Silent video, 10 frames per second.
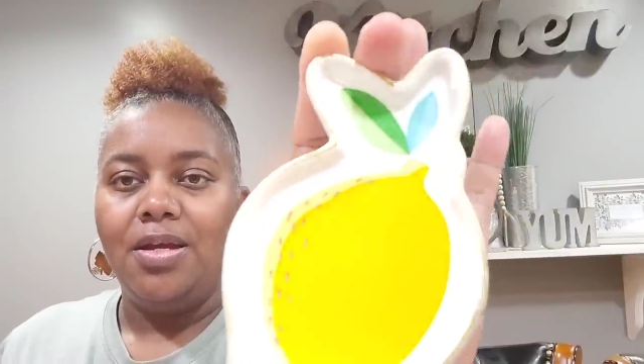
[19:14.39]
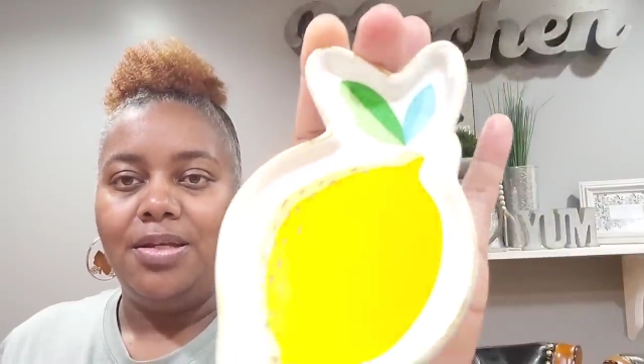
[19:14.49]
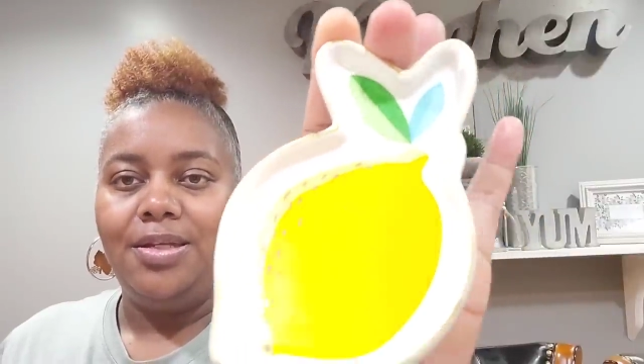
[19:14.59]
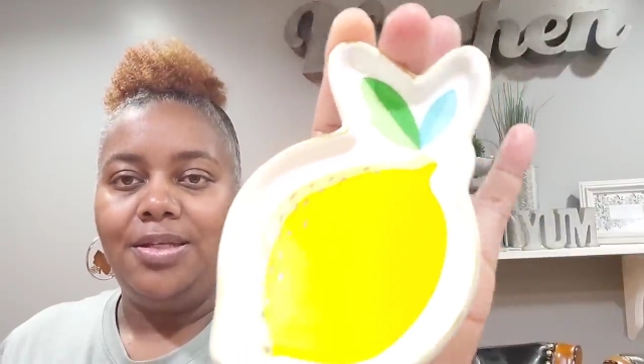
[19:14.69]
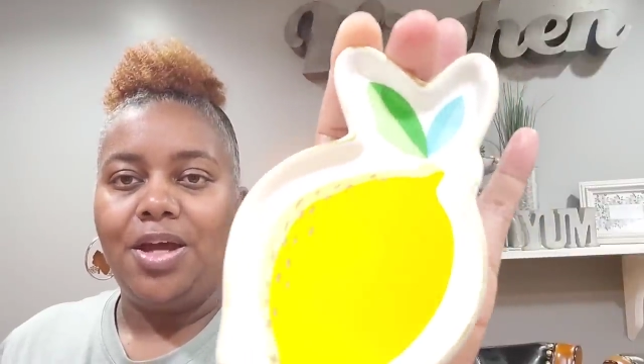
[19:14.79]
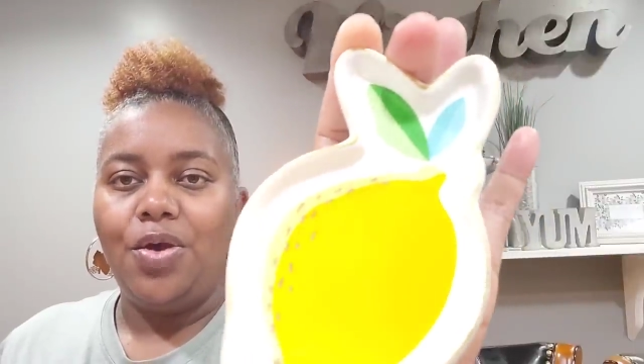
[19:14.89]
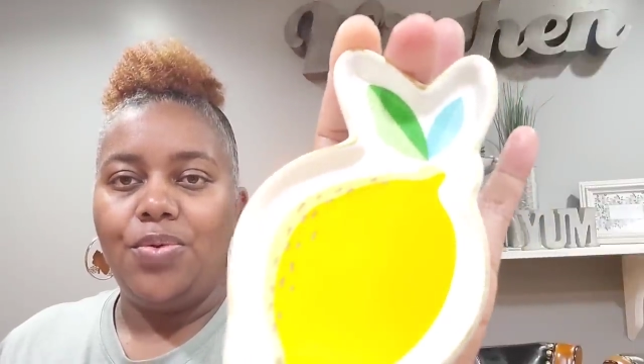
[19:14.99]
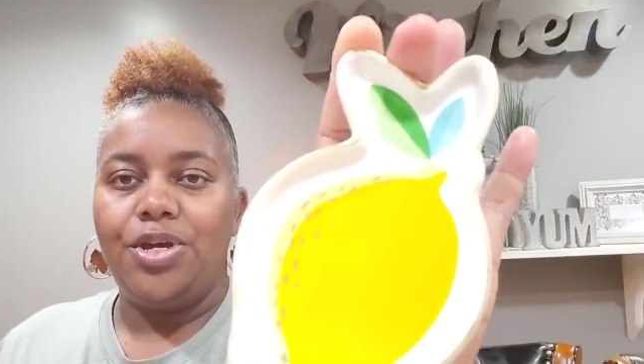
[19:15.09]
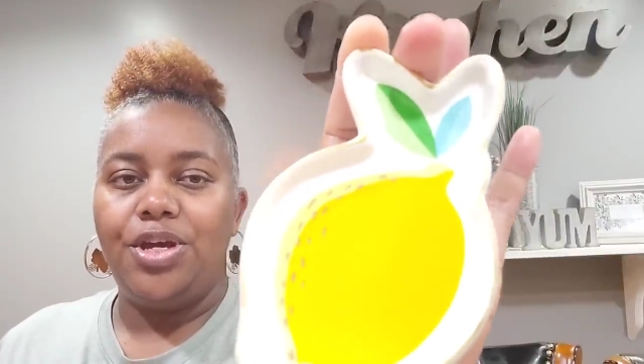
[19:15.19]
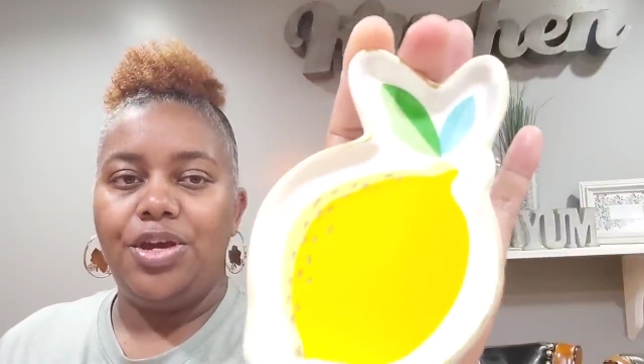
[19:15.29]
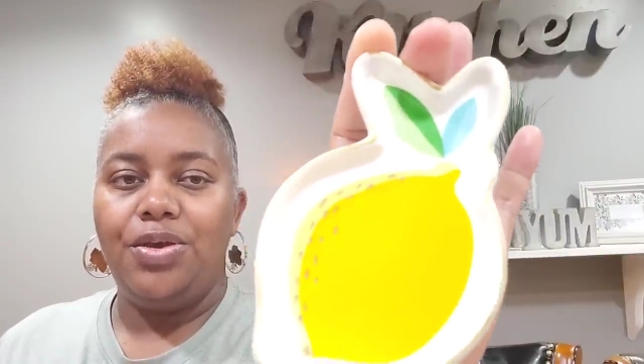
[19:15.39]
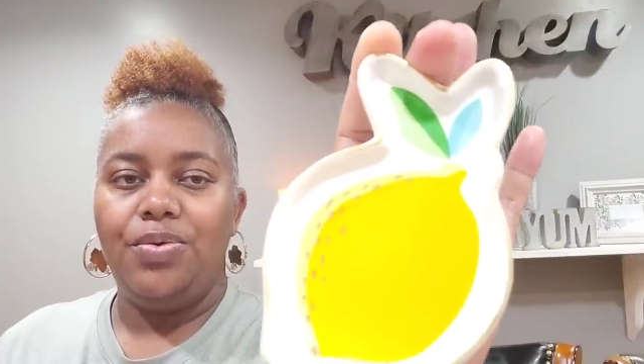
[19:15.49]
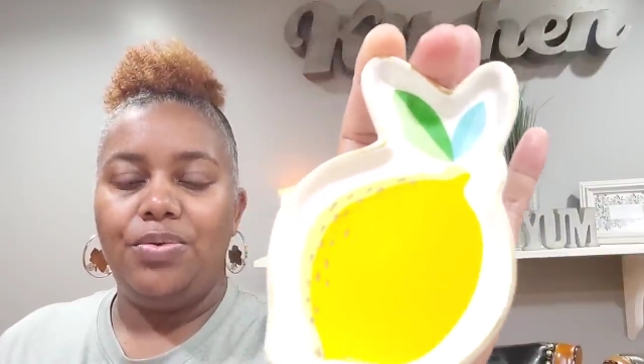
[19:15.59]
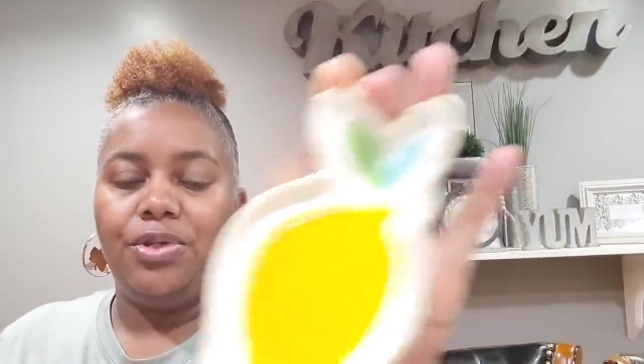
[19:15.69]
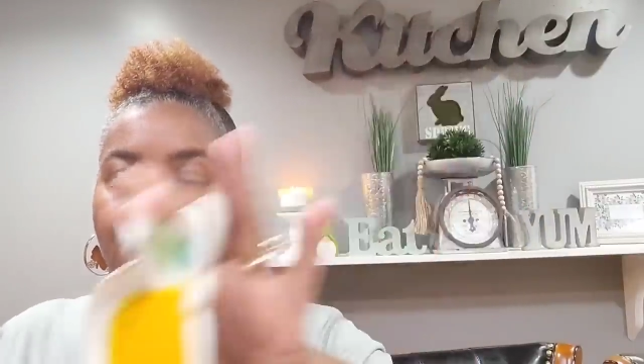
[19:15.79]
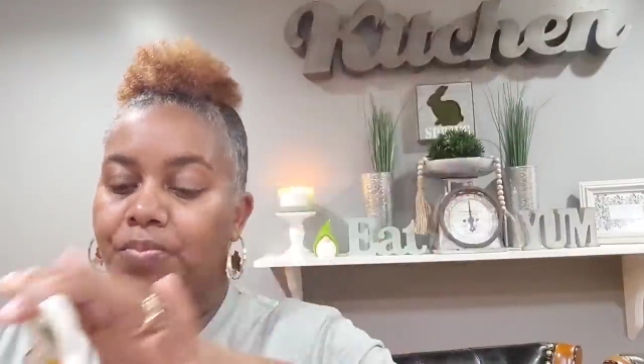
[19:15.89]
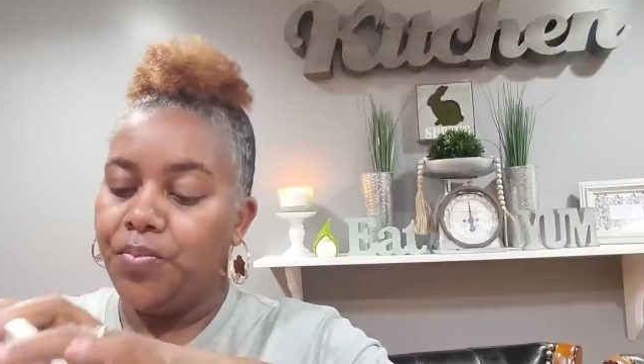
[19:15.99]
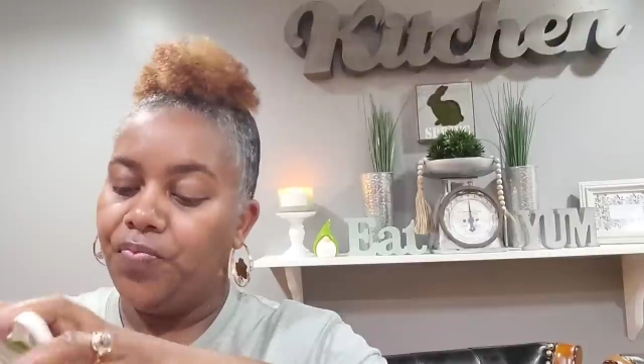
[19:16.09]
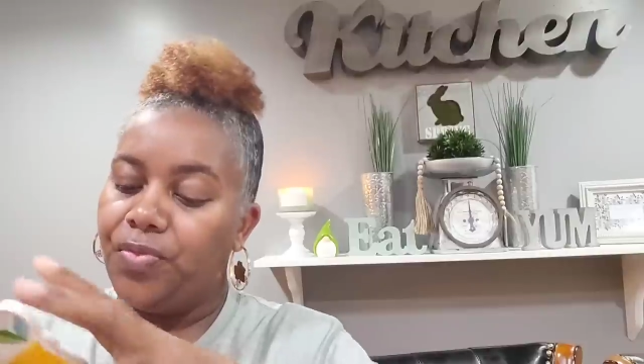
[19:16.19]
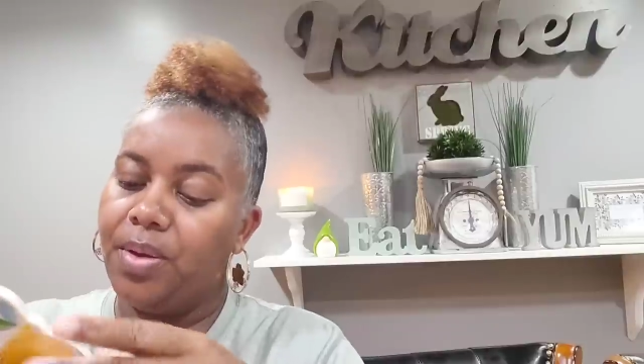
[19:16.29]
So cute.
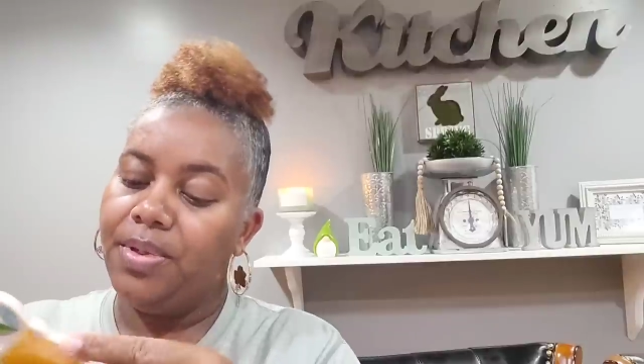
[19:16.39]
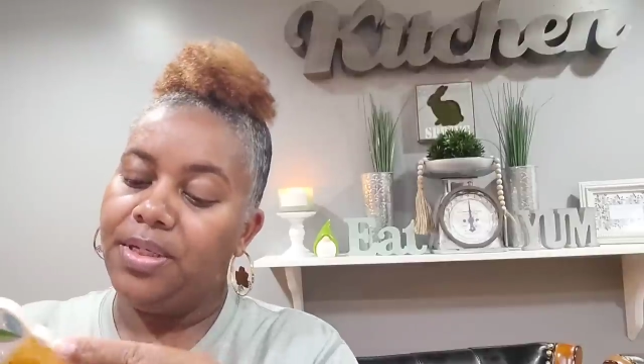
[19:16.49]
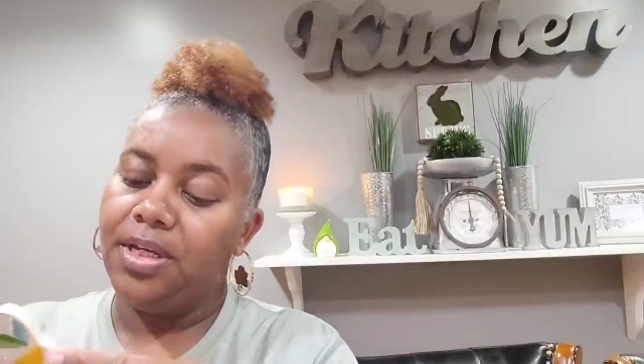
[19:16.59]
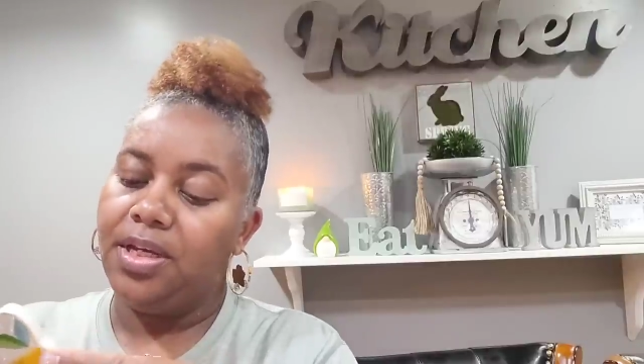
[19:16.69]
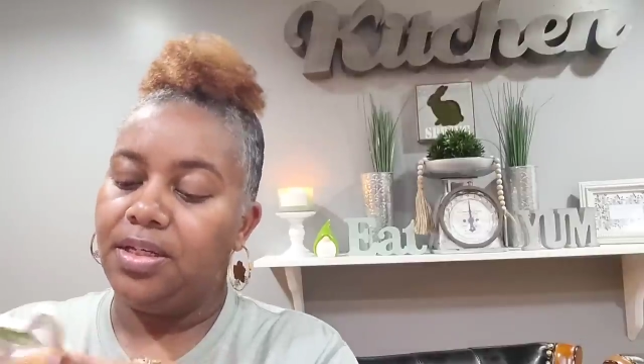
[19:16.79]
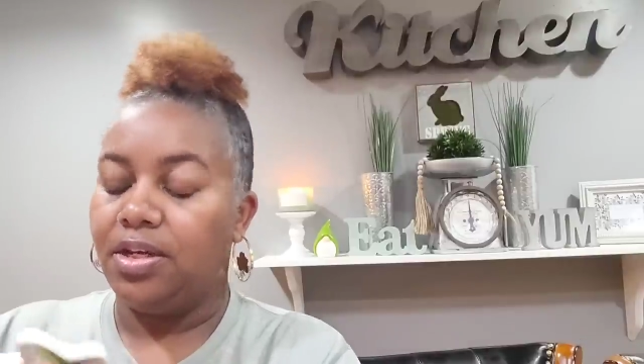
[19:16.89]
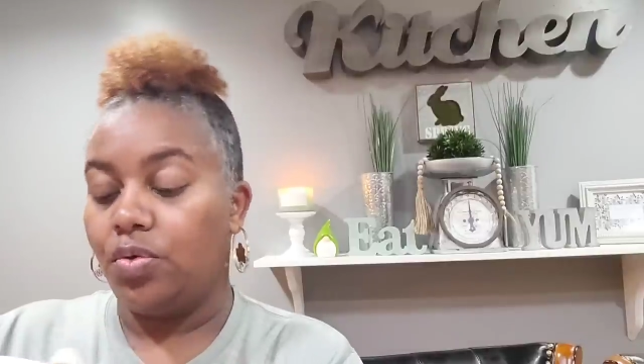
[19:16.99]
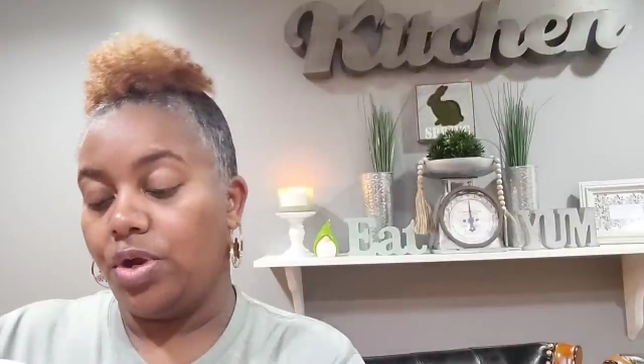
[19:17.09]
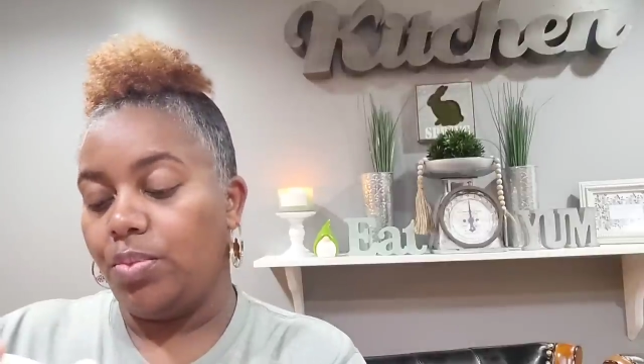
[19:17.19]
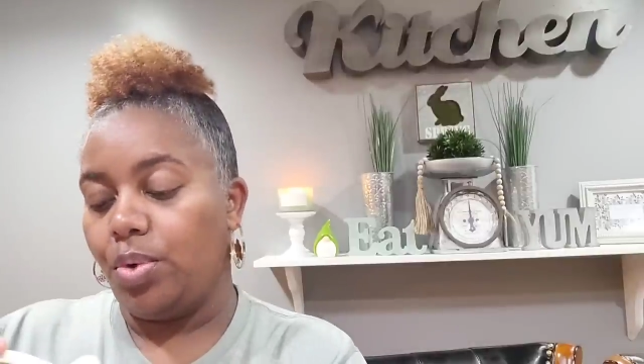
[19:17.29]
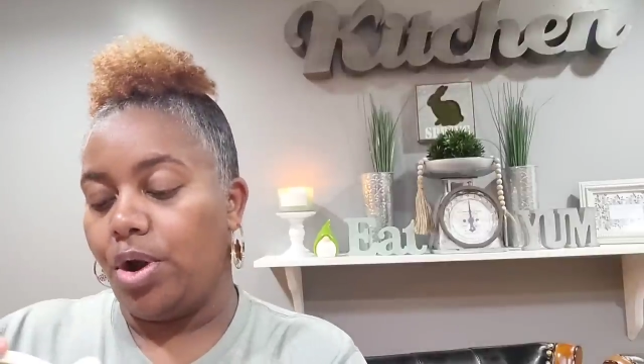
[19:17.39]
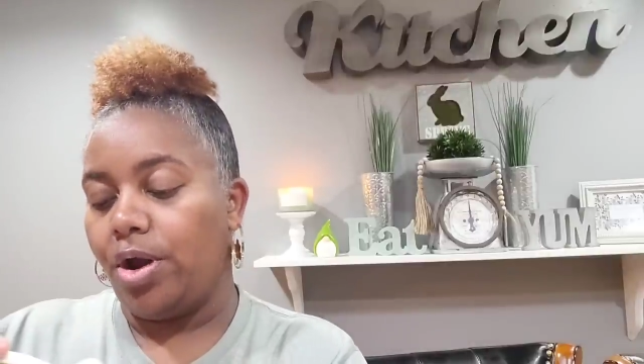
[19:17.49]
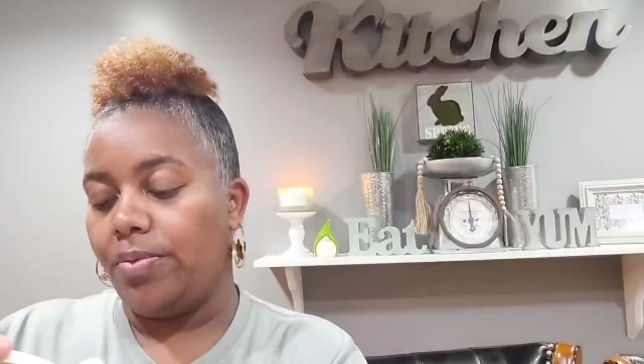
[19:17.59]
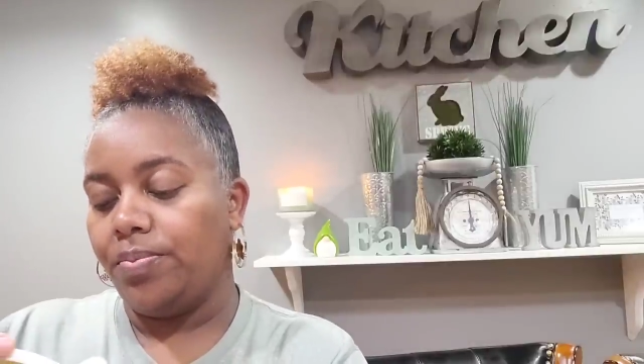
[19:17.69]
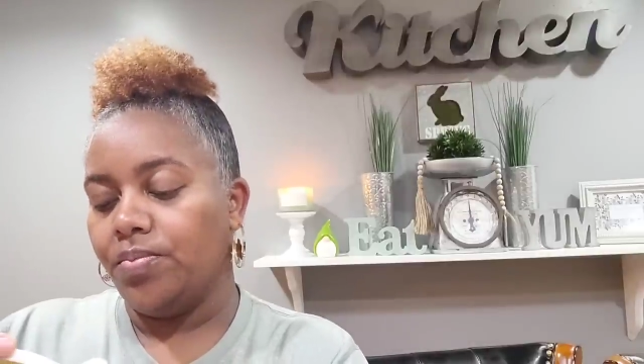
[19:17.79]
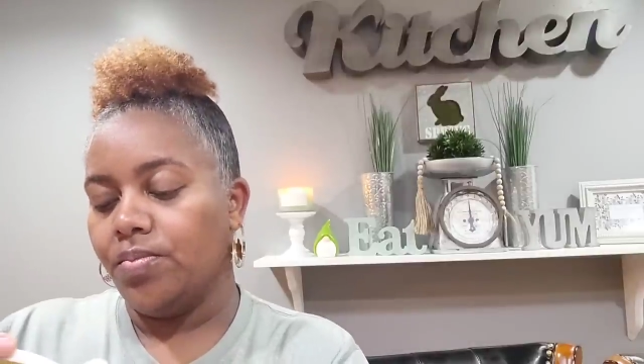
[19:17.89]
Let me see, is it Greenbrier?